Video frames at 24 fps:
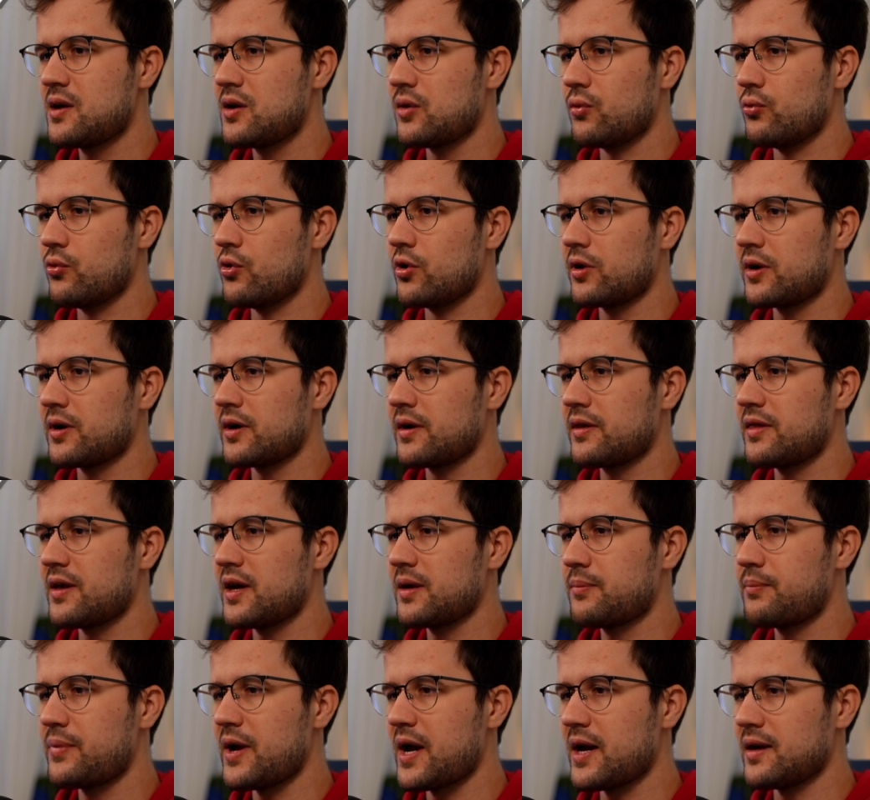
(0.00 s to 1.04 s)
worker
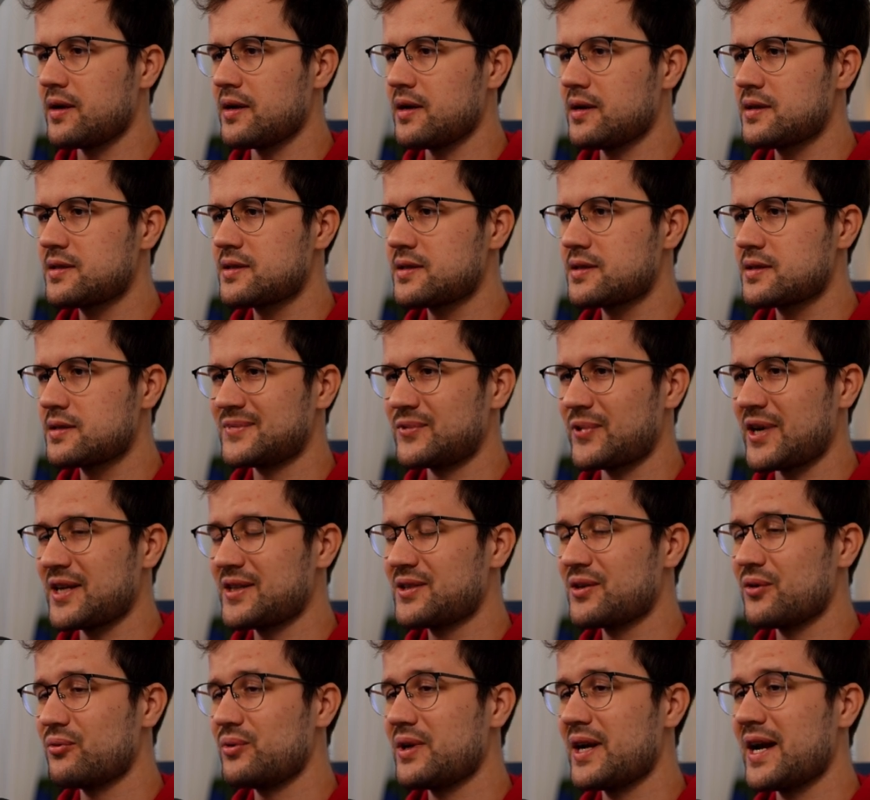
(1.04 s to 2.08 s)
that panics, right?
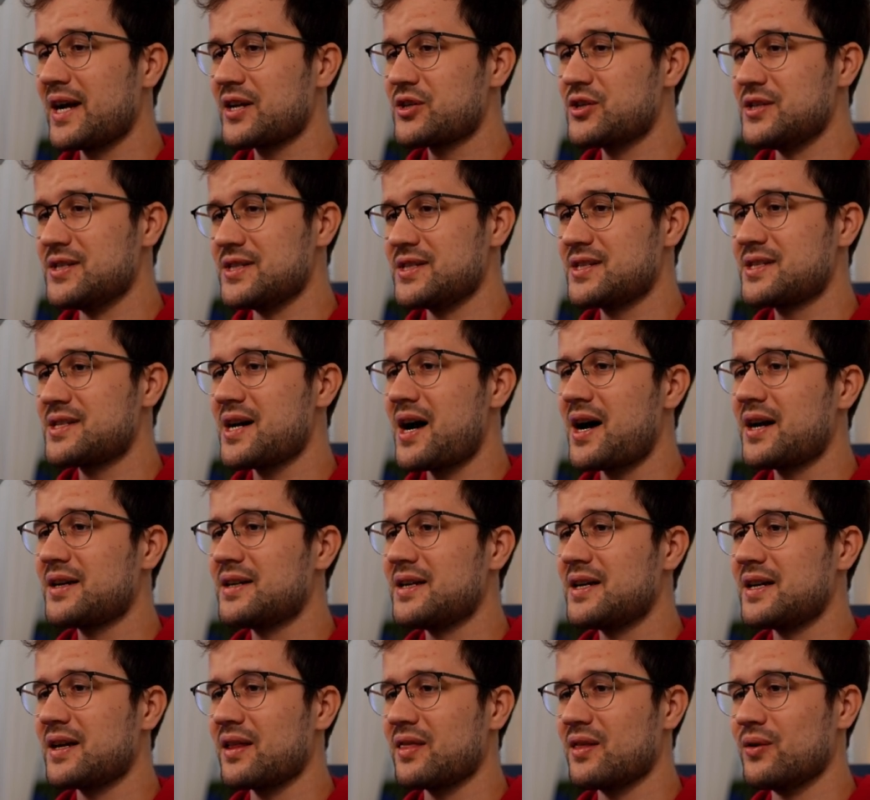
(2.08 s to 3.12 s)
So we are actually
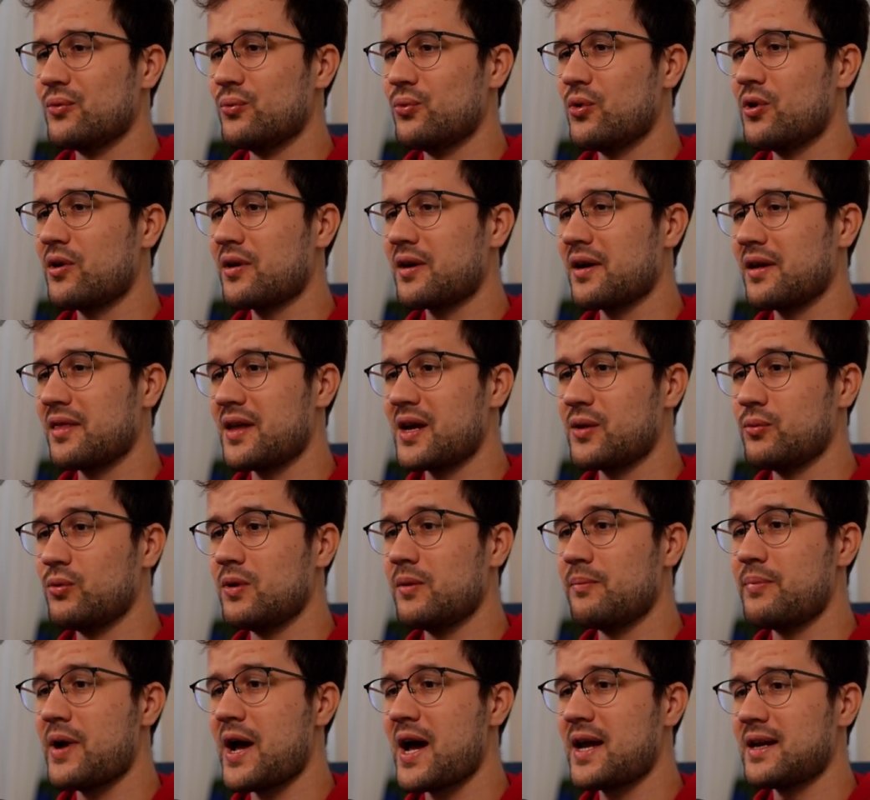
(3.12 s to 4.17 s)
starting the worker that will
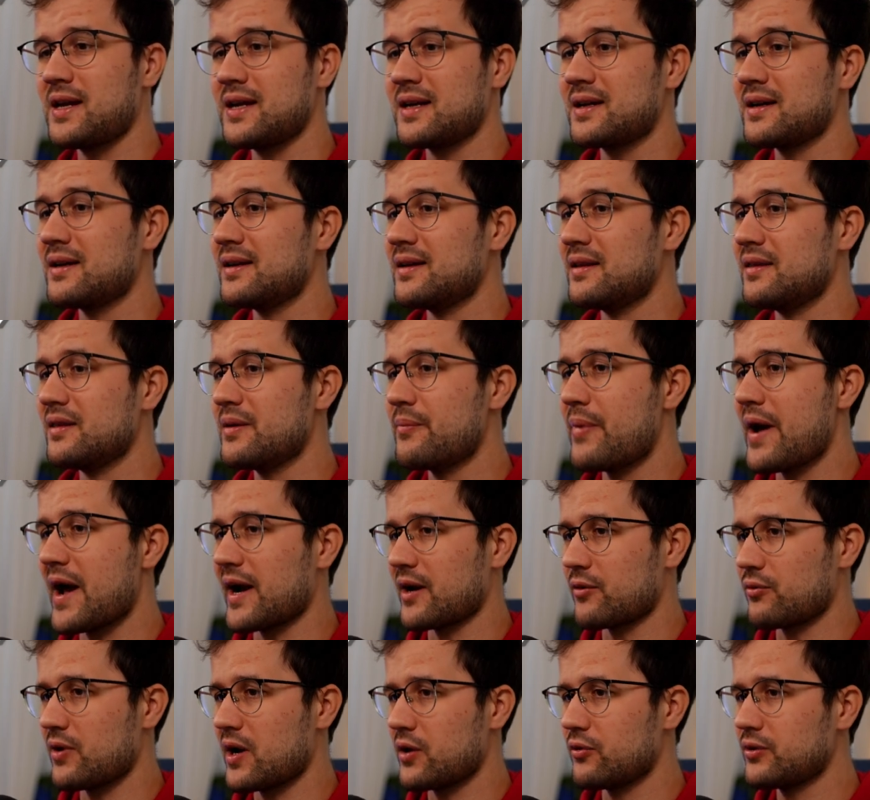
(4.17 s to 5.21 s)
panic in the
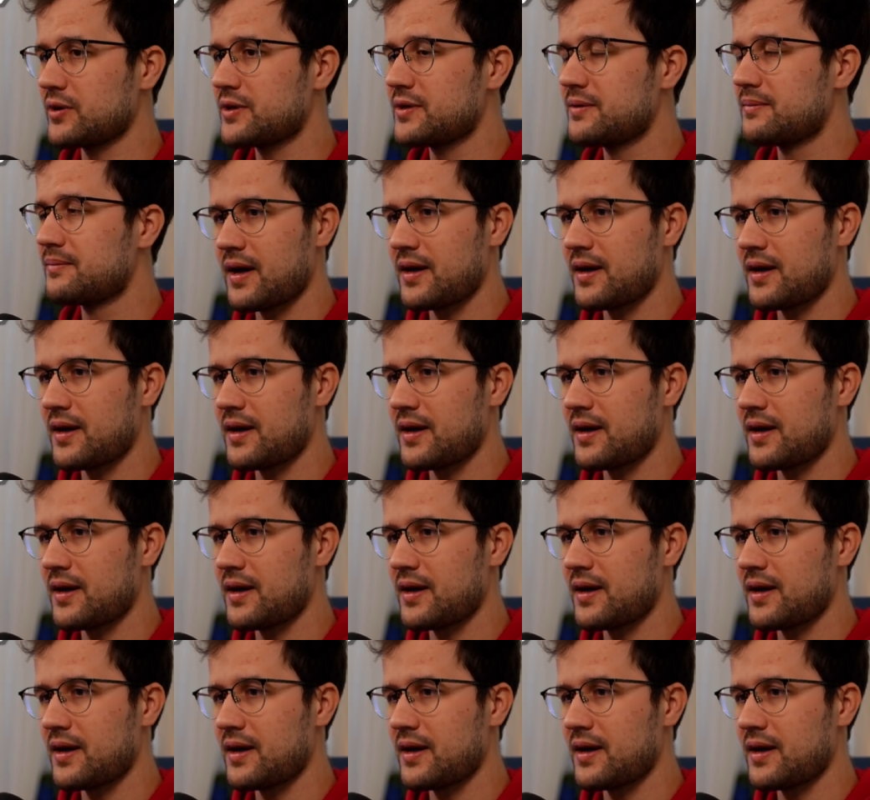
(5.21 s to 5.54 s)
background.